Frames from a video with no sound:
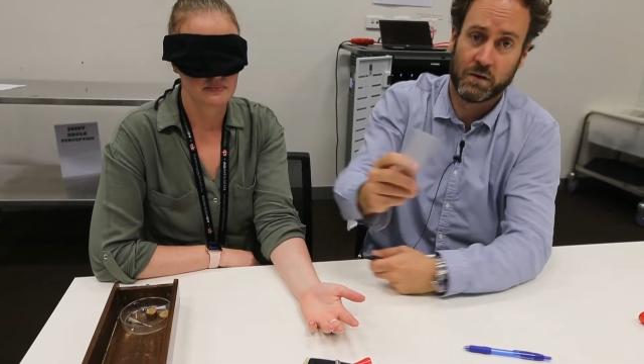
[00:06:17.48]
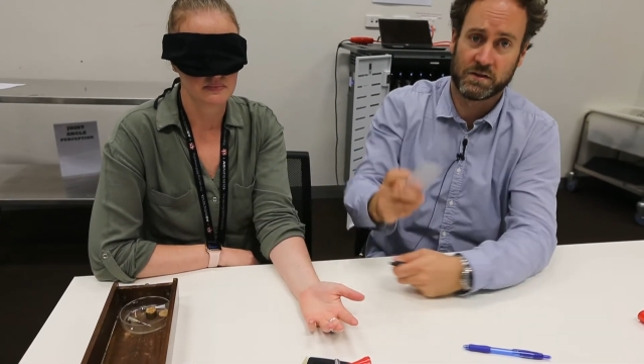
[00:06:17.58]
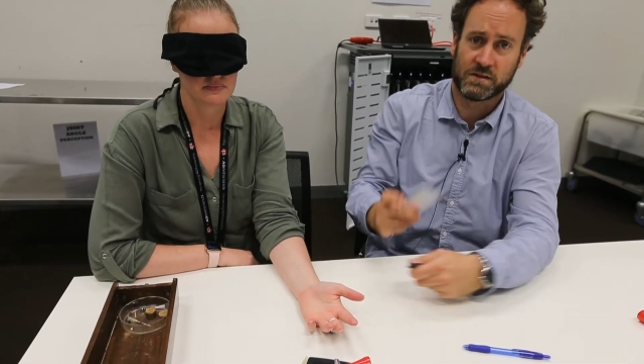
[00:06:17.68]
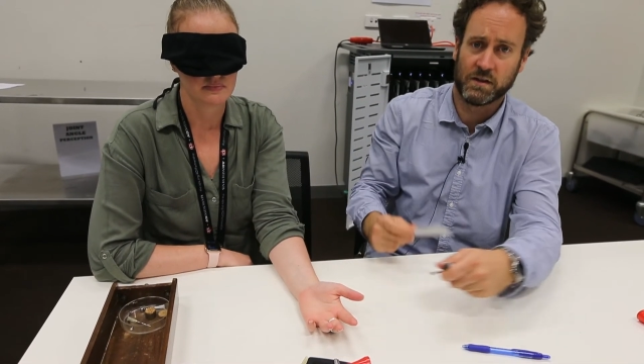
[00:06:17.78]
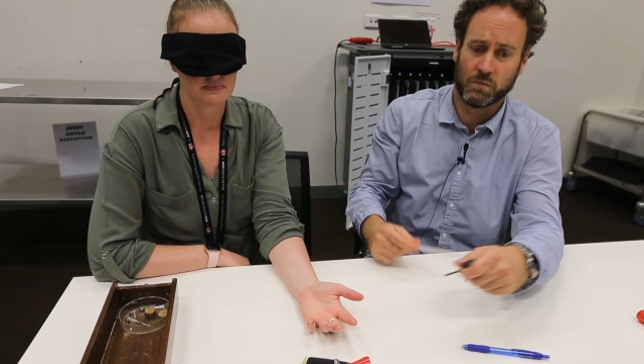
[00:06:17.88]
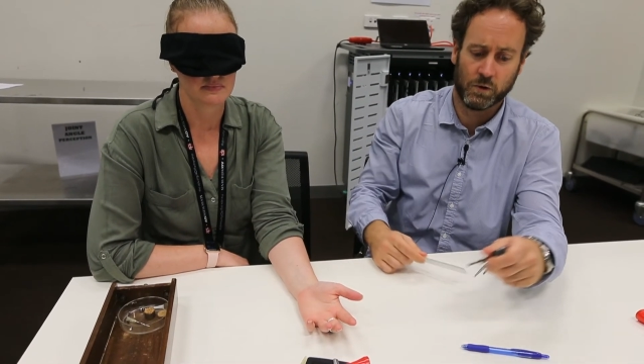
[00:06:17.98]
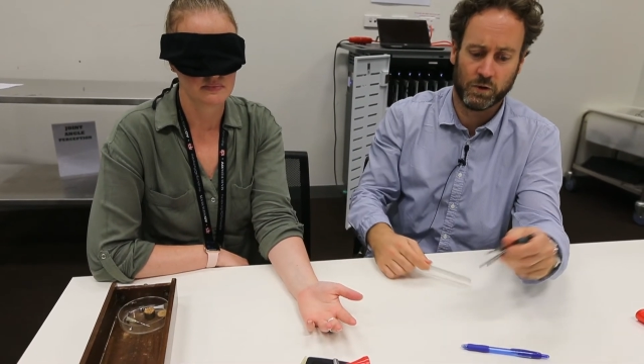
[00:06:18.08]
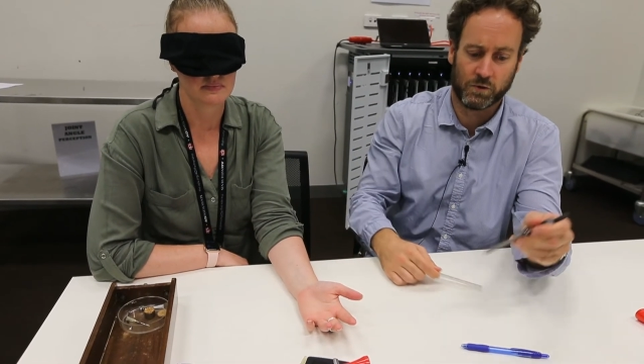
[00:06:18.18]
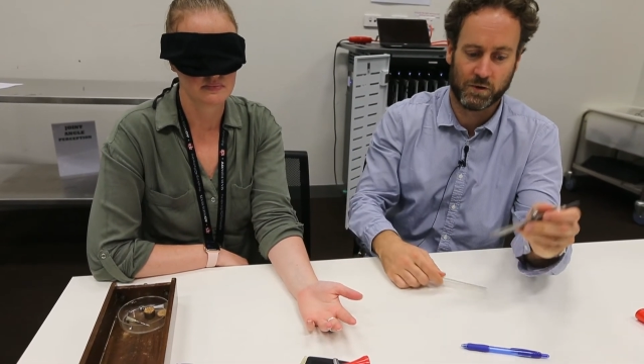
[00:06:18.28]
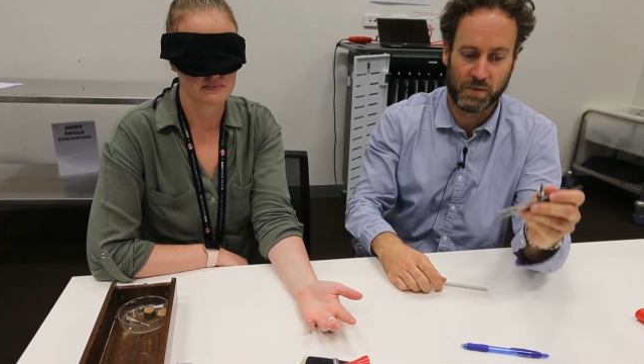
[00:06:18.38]
just need a
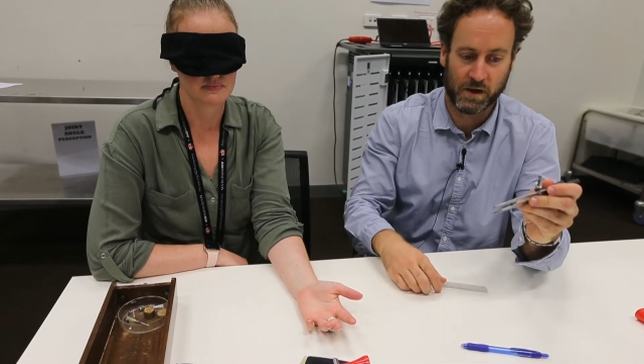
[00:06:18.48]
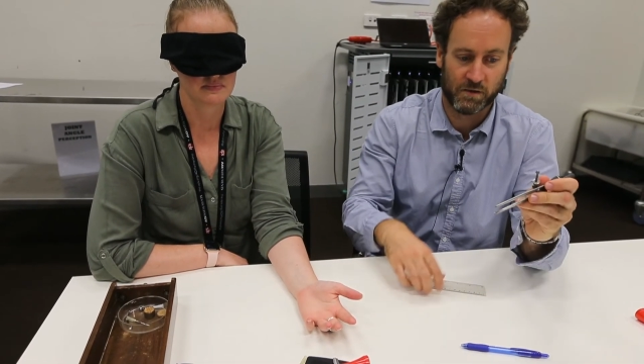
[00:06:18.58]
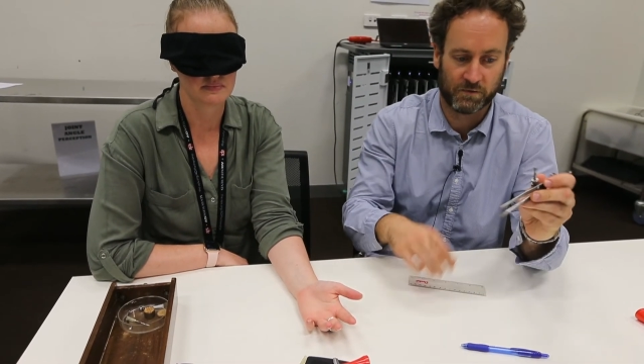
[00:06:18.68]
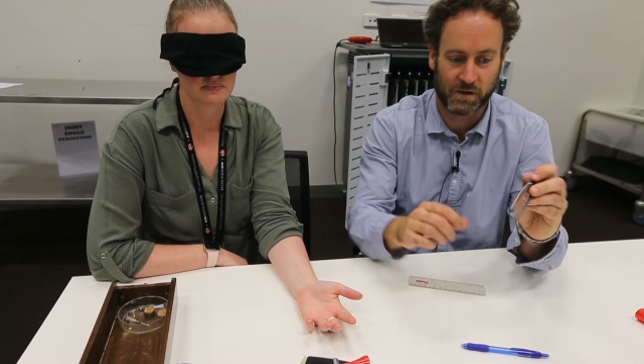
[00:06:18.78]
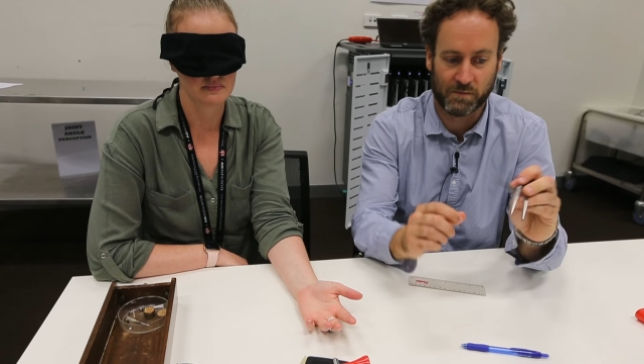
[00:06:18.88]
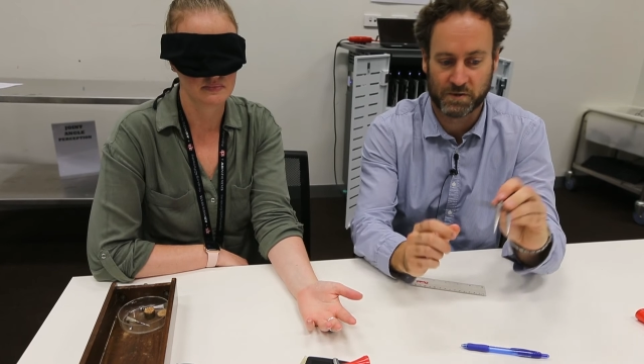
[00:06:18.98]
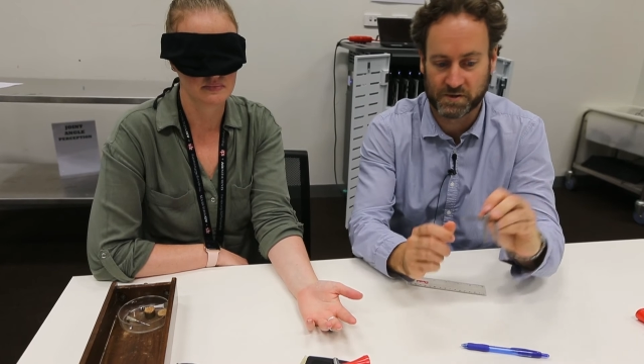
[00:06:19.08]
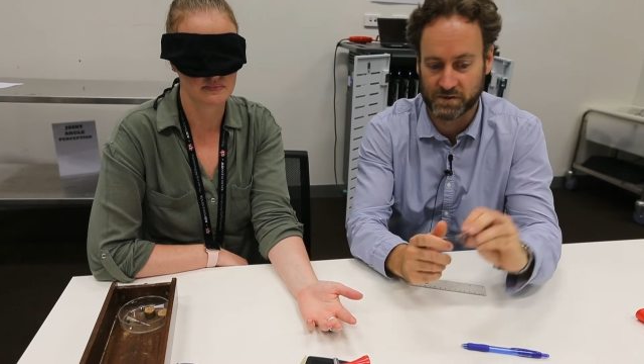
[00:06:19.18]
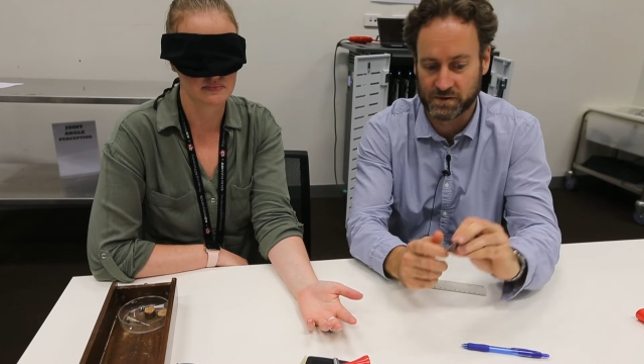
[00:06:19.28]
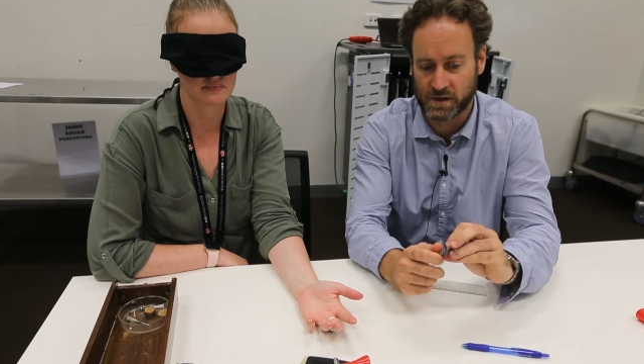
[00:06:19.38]
ruler and a pair of
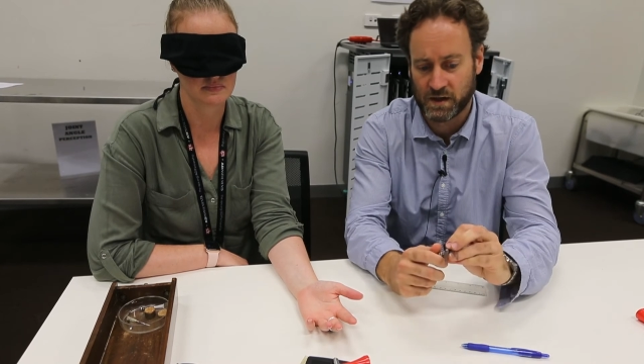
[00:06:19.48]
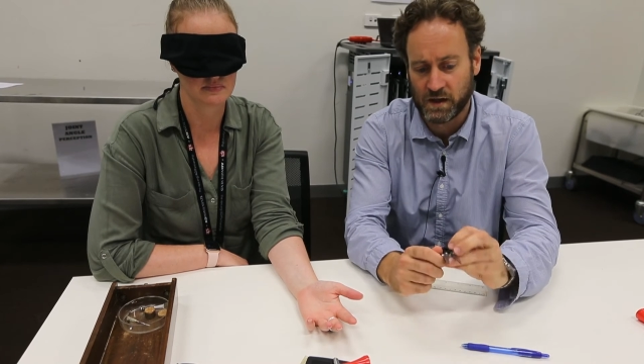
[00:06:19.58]
compasses.